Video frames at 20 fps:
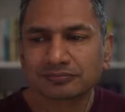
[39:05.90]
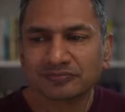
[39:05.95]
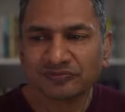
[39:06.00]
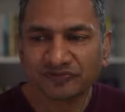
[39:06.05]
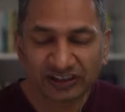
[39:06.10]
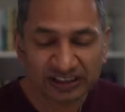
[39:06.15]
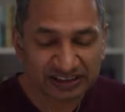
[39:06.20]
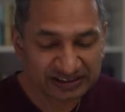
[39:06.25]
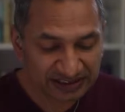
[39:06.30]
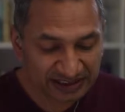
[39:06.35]

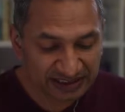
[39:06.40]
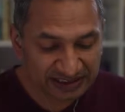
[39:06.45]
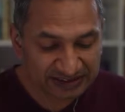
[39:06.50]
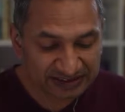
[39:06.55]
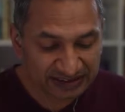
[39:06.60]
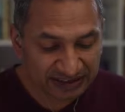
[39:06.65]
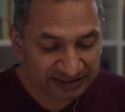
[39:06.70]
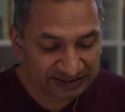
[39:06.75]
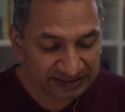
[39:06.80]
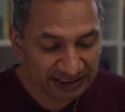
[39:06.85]
This
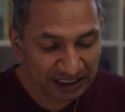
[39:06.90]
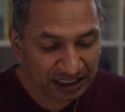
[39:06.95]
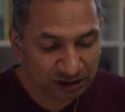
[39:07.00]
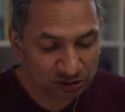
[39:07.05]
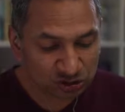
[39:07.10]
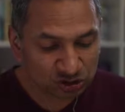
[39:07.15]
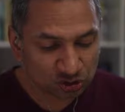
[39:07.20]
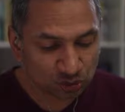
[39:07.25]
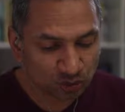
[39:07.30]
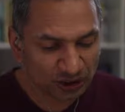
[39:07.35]
is an
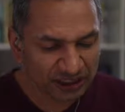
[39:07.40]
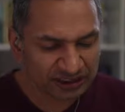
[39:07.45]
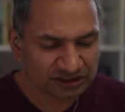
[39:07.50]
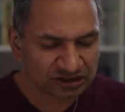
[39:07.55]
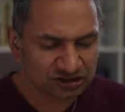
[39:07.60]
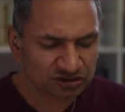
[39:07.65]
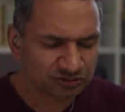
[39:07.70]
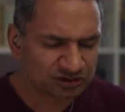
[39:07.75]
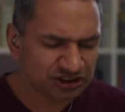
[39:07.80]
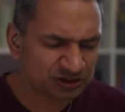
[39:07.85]

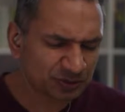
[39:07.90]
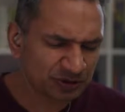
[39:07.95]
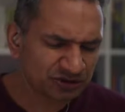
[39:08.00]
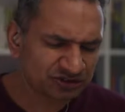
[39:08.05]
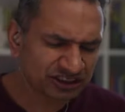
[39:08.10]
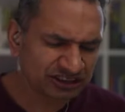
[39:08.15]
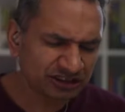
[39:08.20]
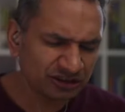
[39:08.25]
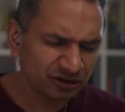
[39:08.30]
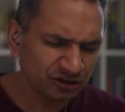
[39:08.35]
outrageous
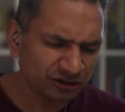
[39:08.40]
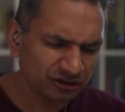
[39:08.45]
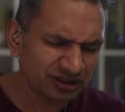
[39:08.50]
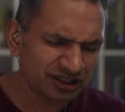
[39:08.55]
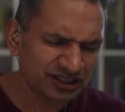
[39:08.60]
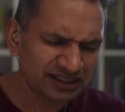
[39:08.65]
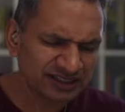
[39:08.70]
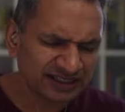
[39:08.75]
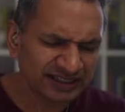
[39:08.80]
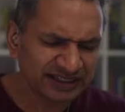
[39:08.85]
response. And who
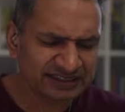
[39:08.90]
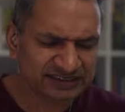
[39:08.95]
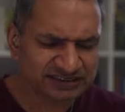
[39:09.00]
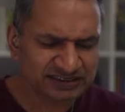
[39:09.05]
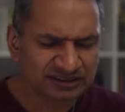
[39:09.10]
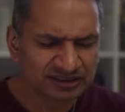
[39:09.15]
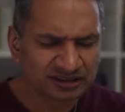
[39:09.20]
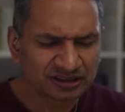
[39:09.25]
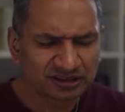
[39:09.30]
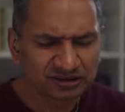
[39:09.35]
clicked
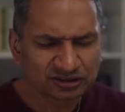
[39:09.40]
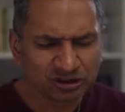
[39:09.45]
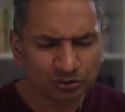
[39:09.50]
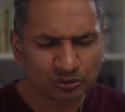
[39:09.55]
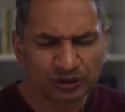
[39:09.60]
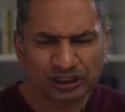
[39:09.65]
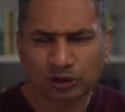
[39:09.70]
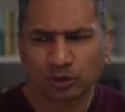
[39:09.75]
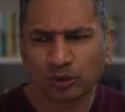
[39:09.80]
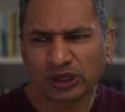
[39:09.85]
the
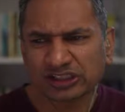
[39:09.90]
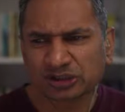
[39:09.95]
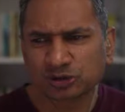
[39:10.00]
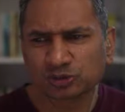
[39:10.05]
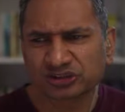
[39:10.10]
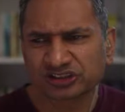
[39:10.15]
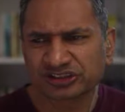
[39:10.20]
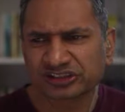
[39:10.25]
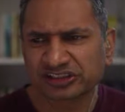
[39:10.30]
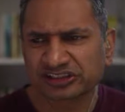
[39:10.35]
request
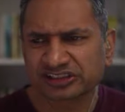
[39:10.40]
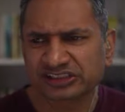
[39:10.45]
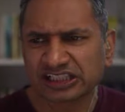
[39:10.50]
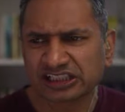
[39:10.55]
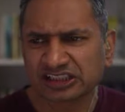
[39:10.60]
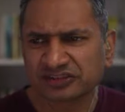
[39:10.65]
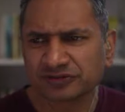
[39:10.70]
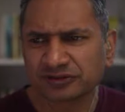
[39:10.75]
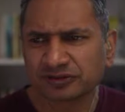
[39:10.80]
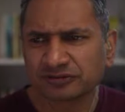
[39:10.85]
was
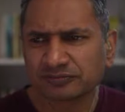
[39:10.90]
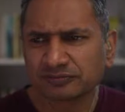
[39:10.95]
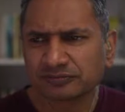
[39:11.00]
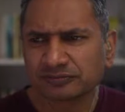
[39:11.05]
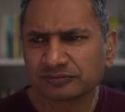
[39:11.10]
successful?